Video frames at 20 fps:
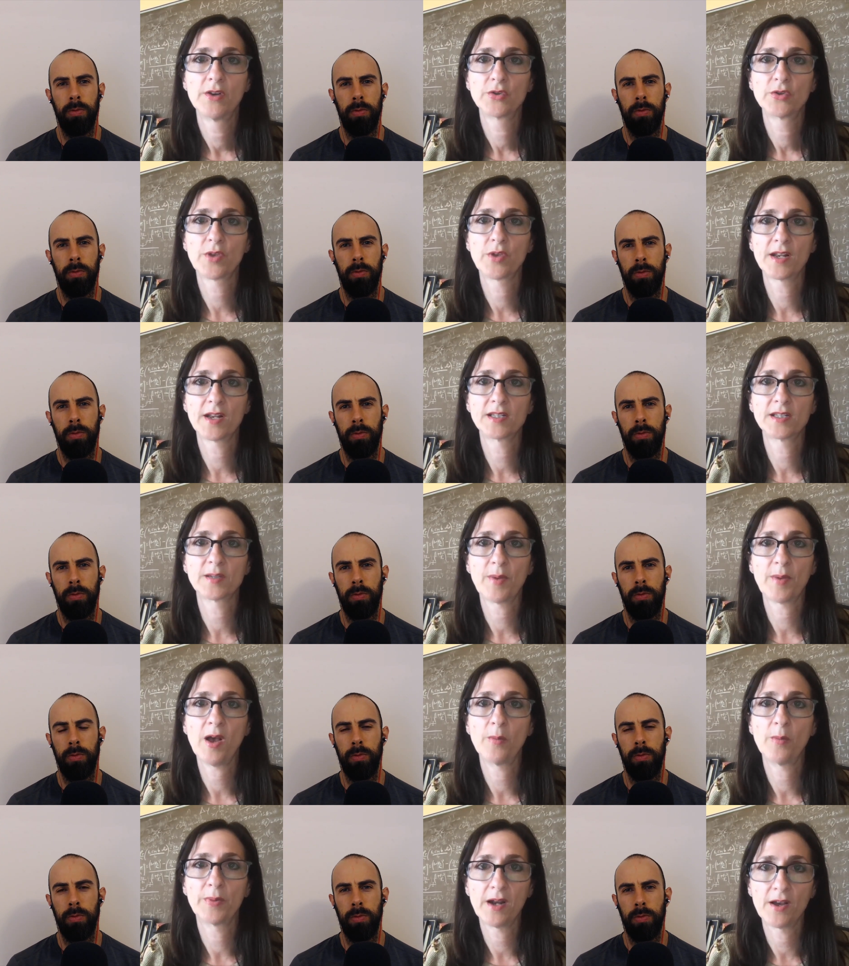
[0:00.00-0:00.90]
Speaker 1: So that ends
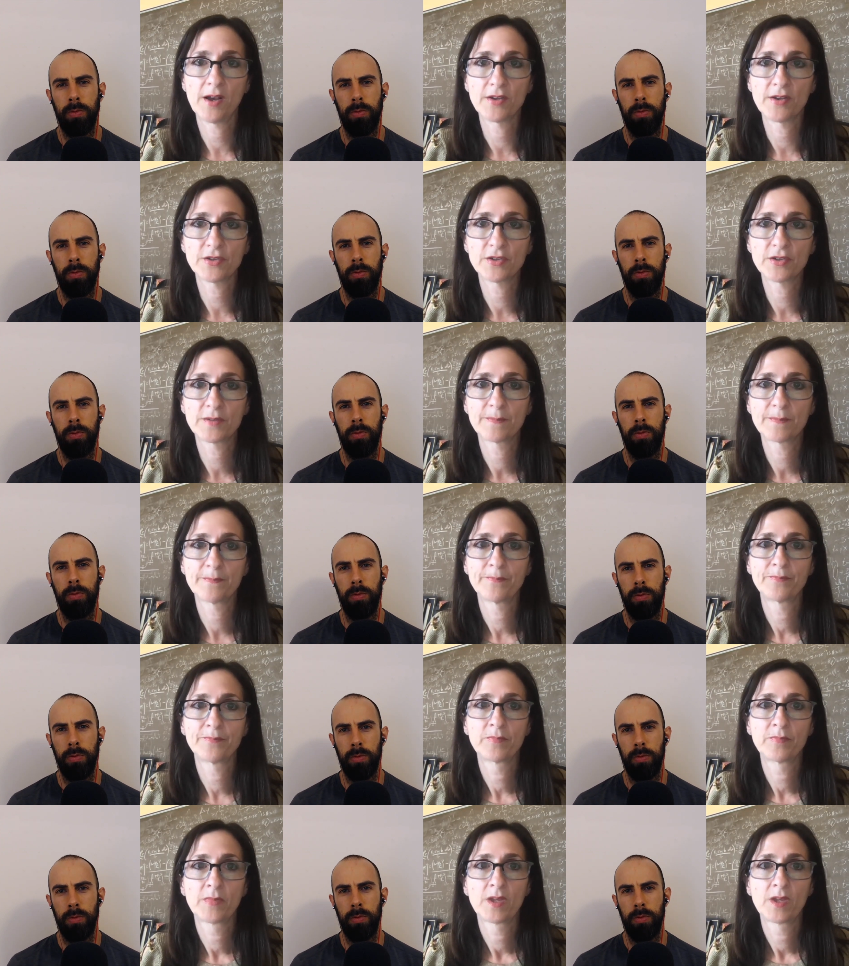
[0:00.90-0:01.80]
up helping us
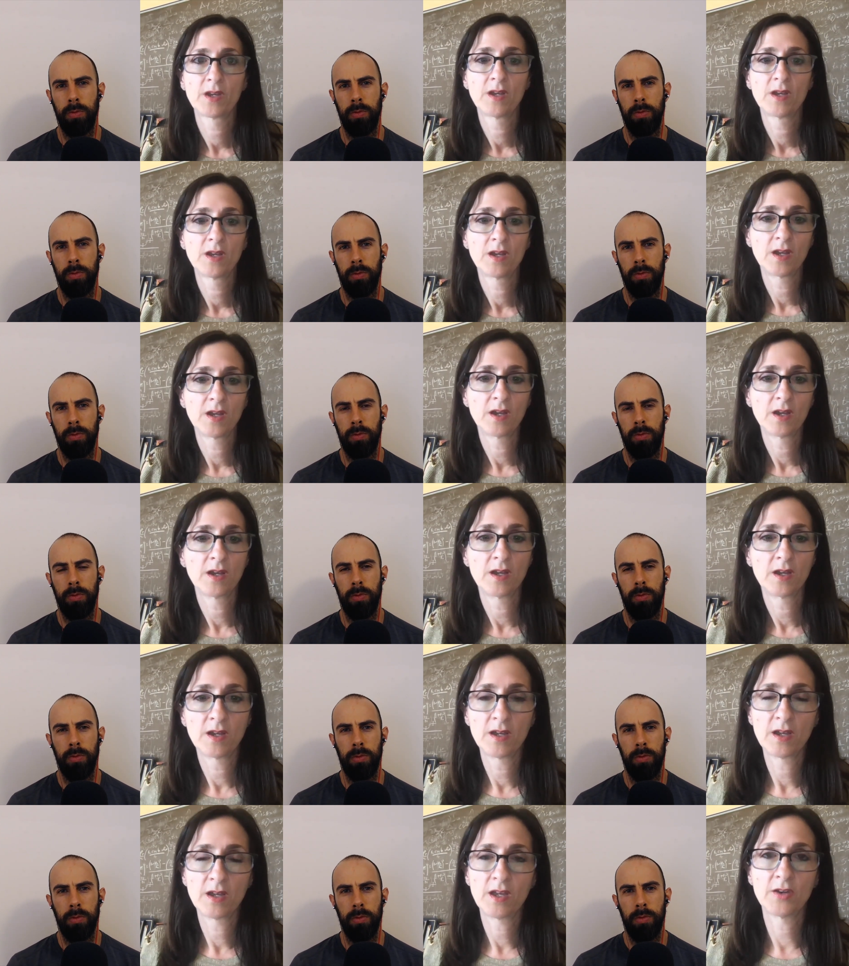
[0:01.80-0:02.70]

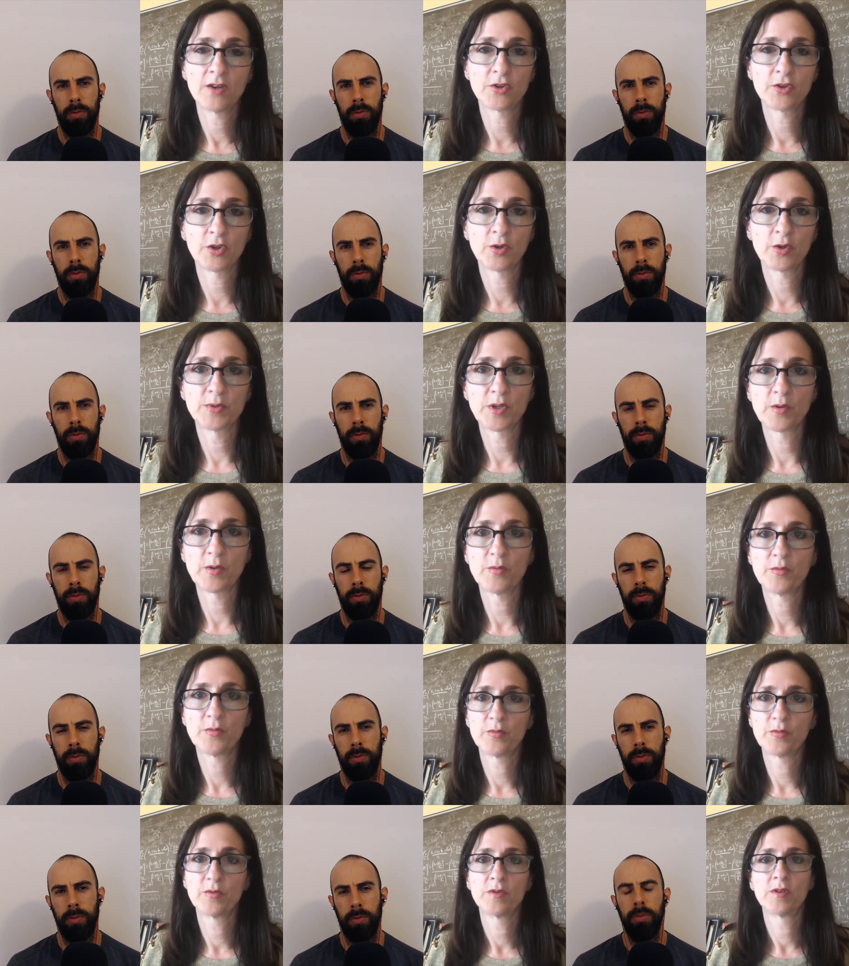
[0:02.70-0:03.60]
in terms
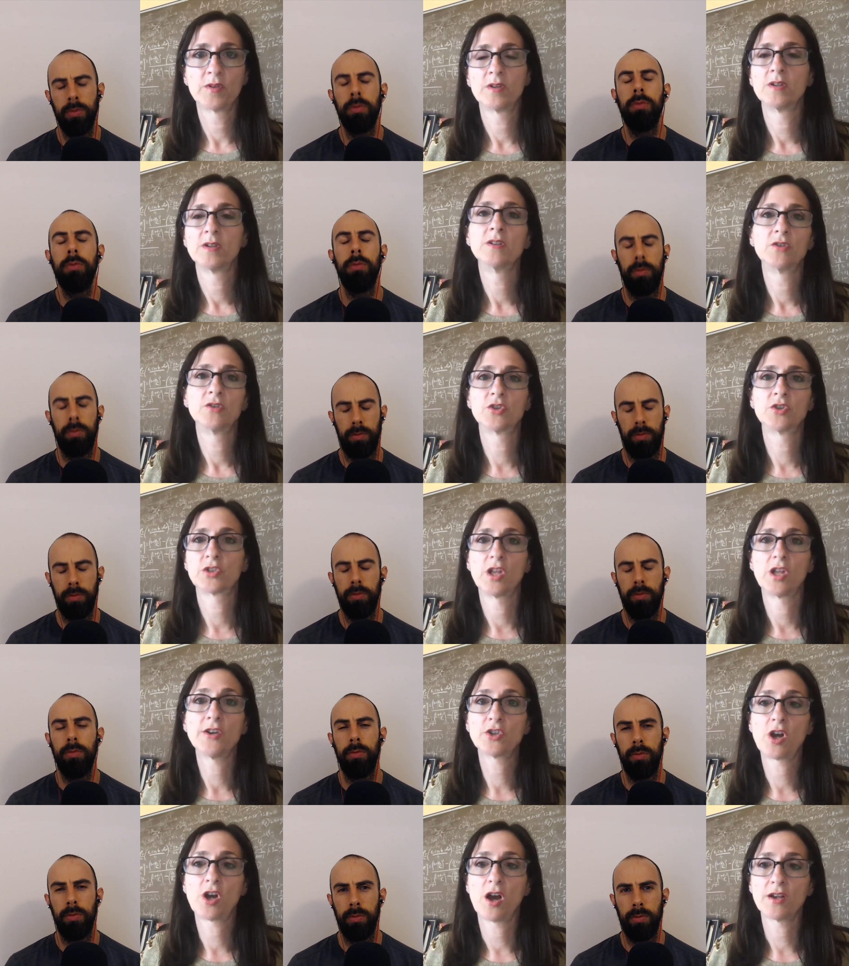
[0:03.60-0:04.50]
of just
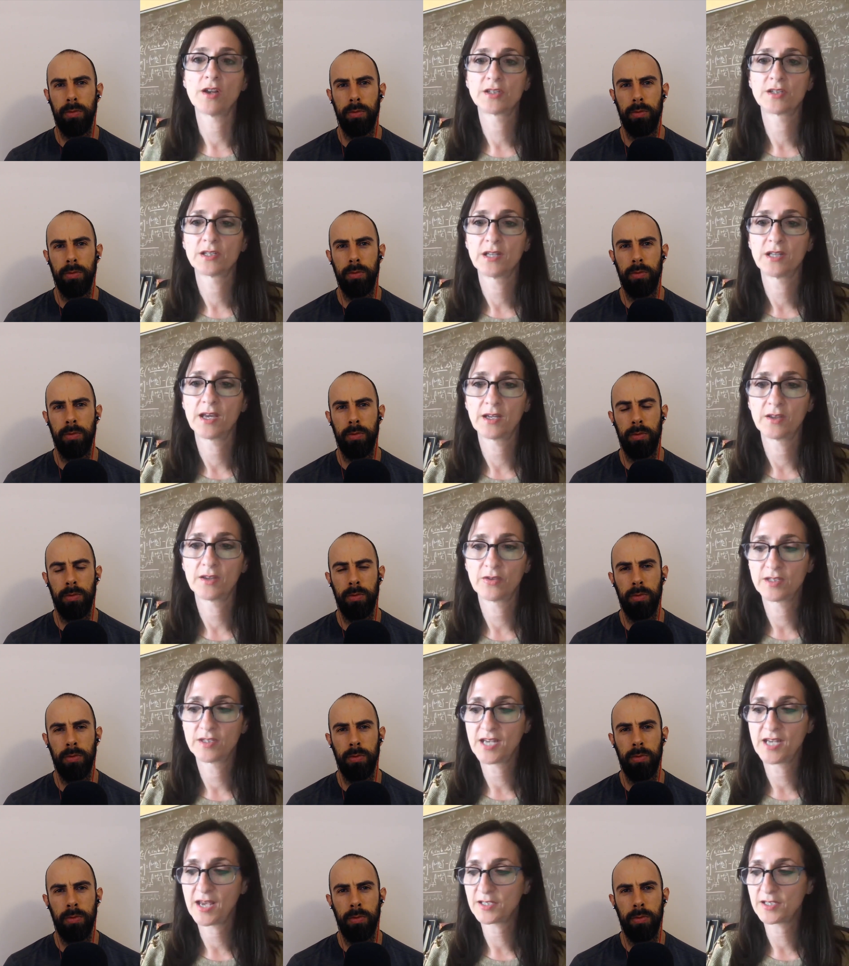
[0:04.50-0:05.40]
launch costs. Like
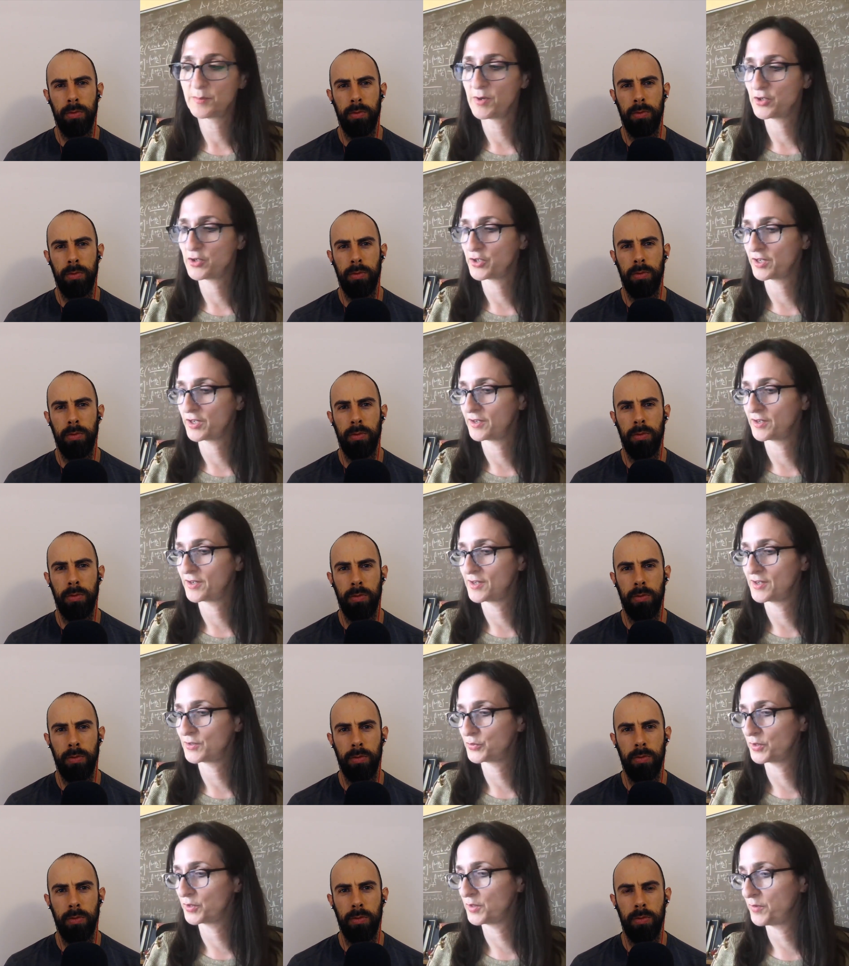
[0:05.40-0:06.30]
the TESS mission
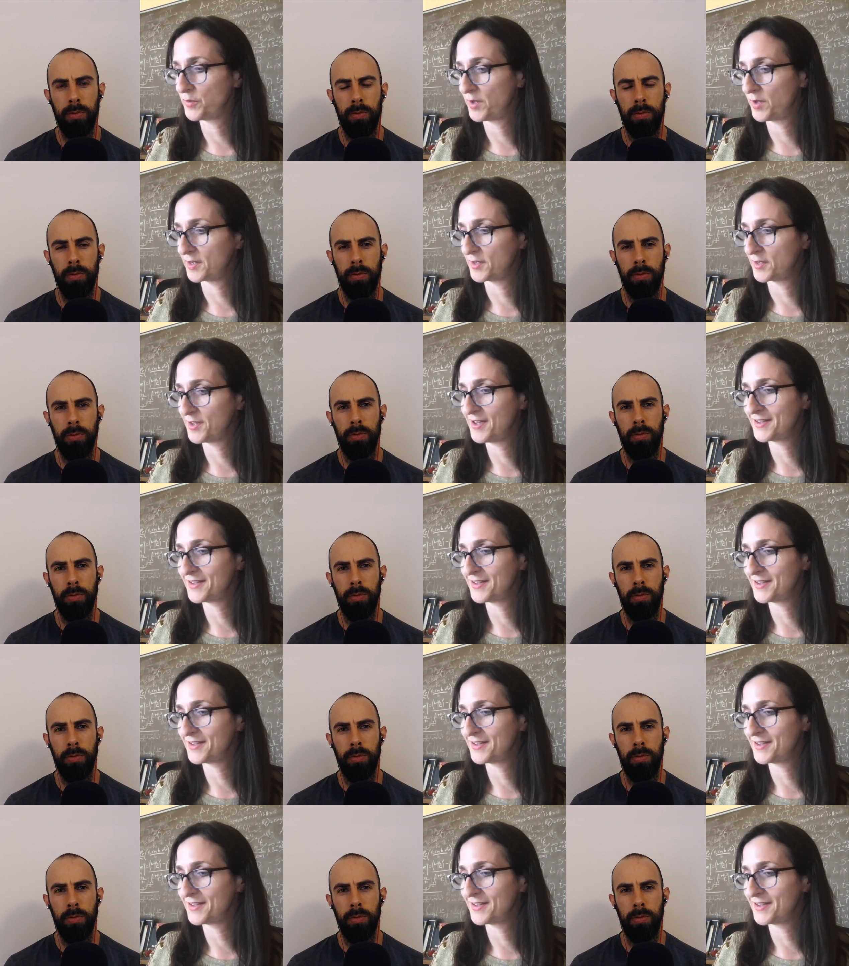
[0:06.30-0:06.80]
is really funny.